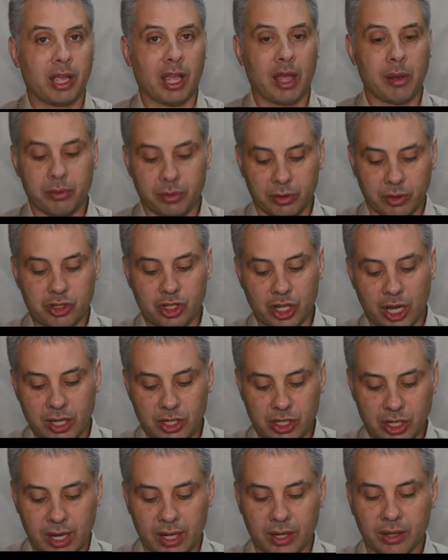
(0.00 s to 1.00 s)
able to change
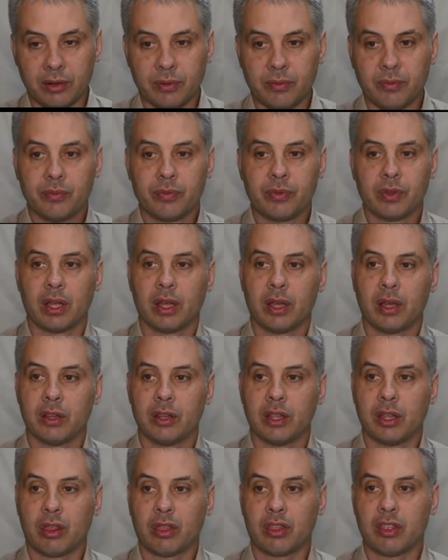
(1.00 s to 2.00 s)
out
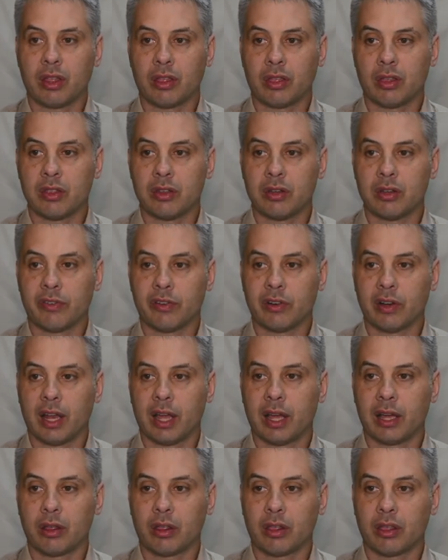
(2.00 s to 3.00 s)
these things in the different
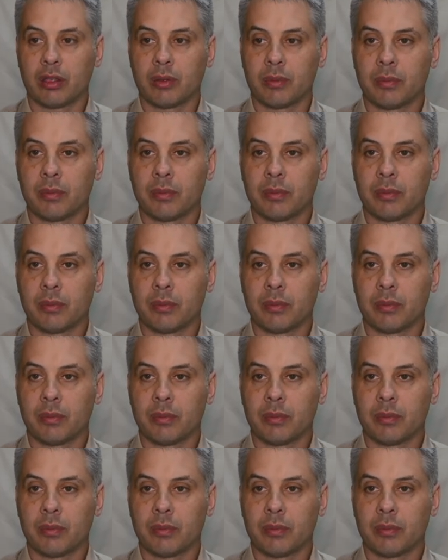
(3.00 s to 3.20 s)
layers.